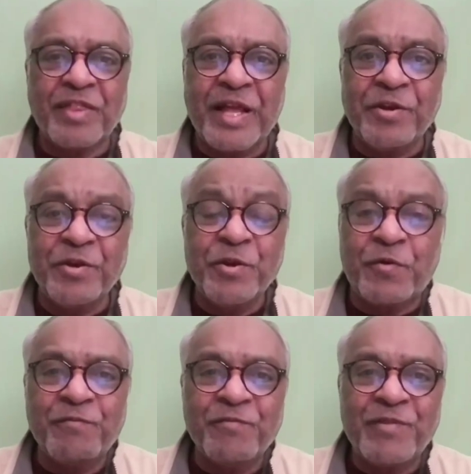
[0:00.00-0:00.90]
that new
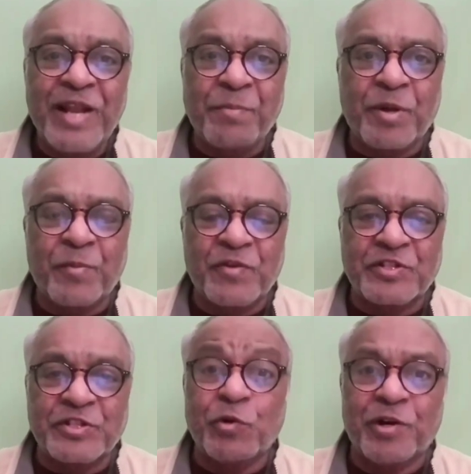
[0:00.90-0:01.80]
laptop
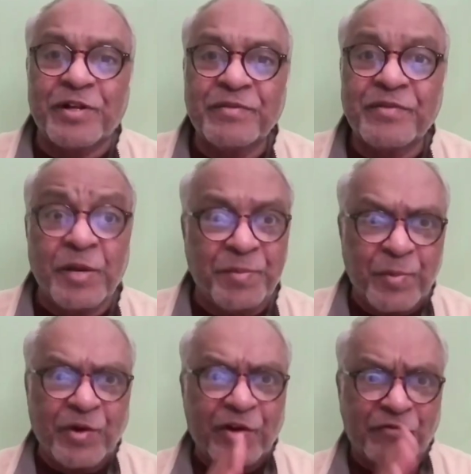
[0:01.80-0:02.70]
was sold, and
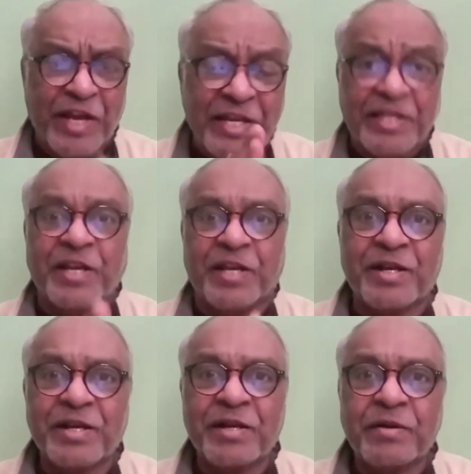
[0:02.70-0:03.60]
people are waiting
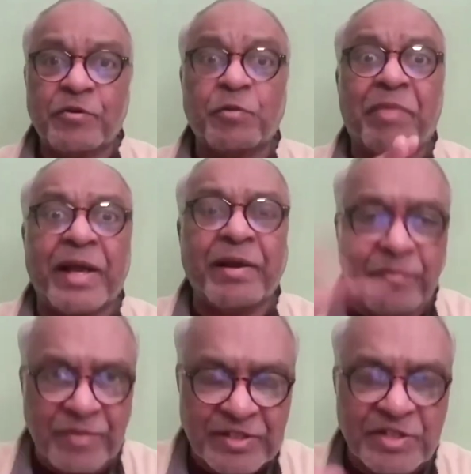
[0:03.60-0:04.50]
to buy
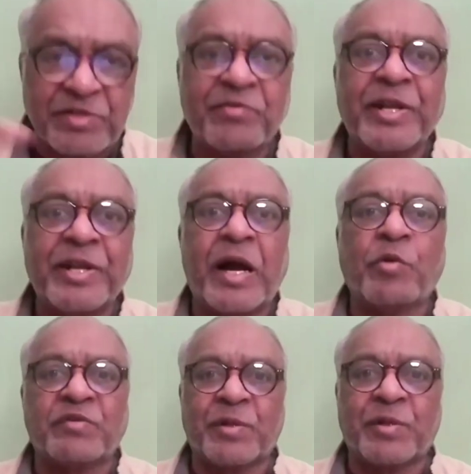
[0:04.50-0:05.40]
because it has been
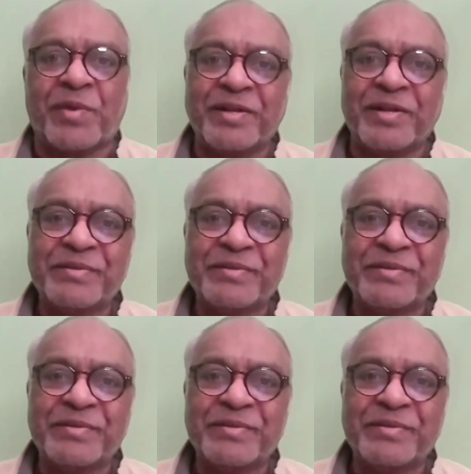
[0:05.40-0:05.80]
out of supply.